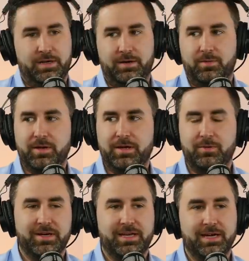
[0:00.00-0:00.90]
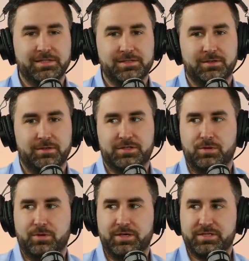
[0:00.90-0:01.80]
yeah, when, when cats are
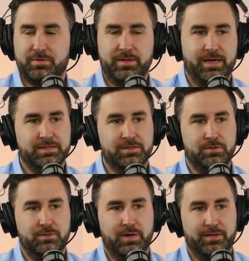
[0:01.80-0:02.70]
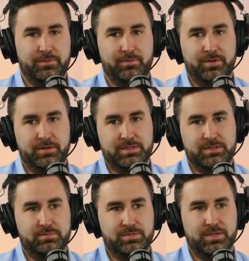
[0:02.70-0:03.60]
notorious for that too, right? If
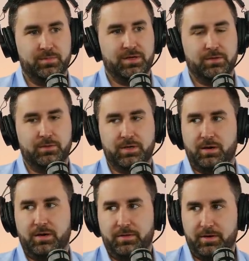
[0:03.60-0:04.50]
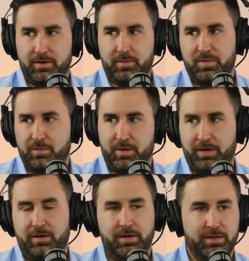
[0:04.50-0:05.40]
there's mm-hmm. something going on, they're going to be
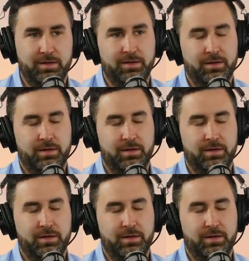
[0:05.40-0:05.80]
right on it.